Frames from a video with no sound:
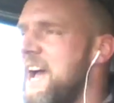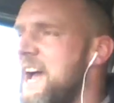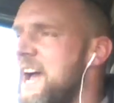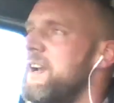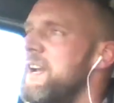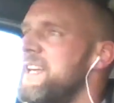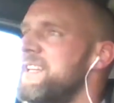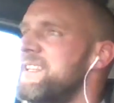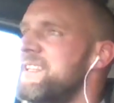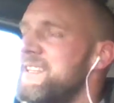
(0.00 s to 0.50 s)

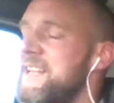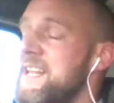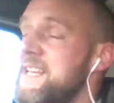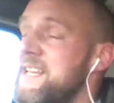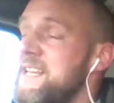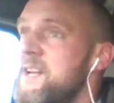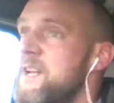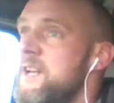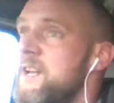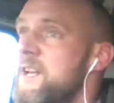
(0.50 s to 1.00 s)
let's
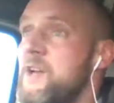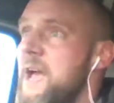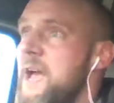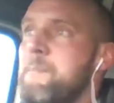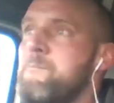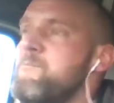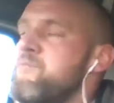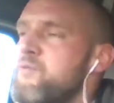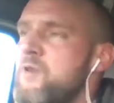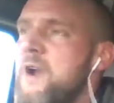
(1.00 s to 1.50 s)

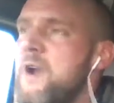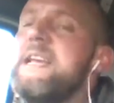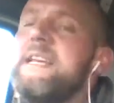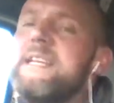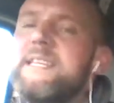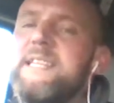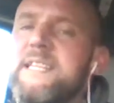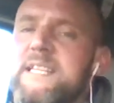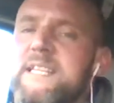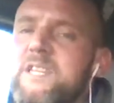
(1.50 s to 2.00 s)

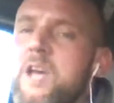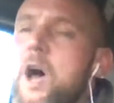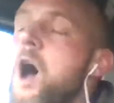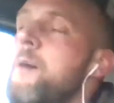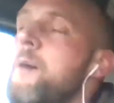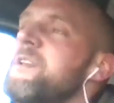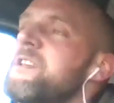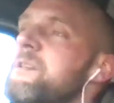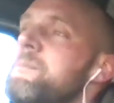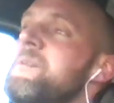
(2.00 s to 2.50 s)
embrace this
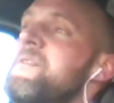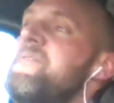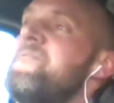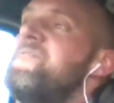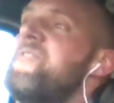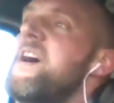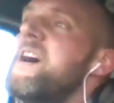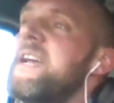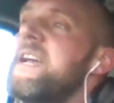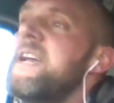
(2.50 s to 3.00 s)
time. It's something
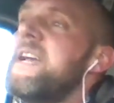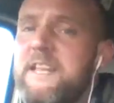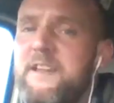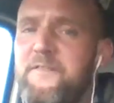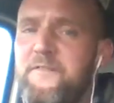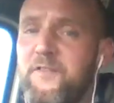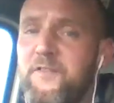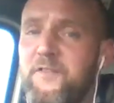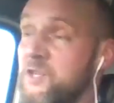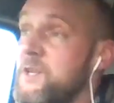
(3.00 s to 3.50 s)
fucking
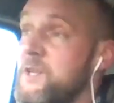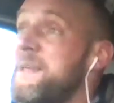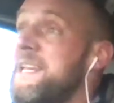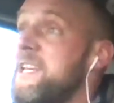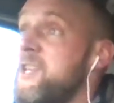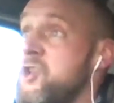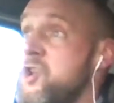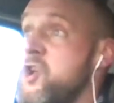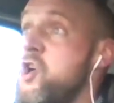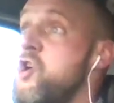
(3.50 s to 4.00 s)
different,
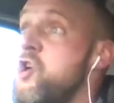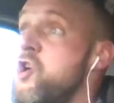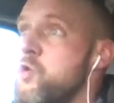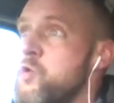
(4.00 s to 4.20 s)
something new.